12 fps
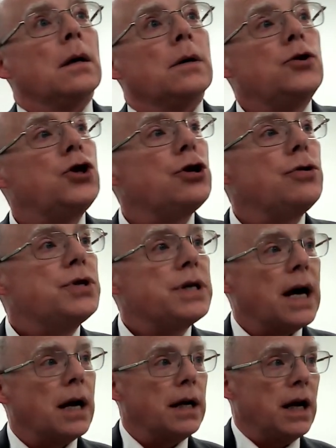Jude
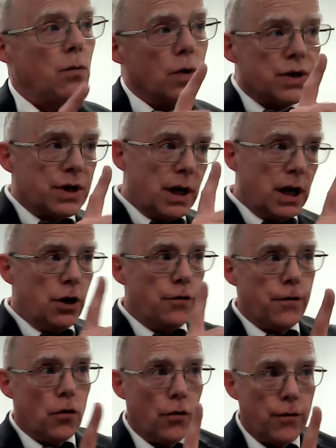said, it was
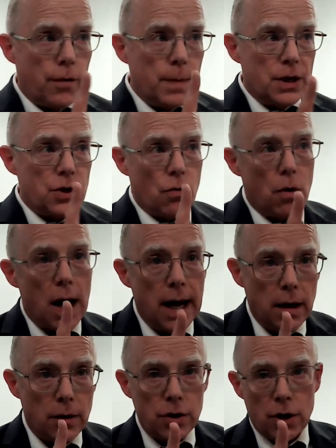needful for me to
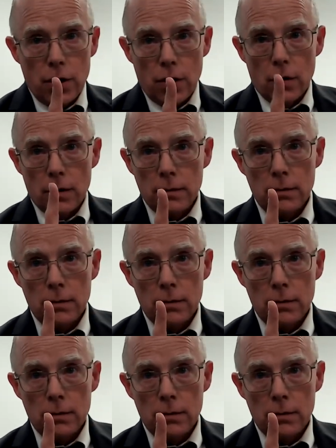write unto you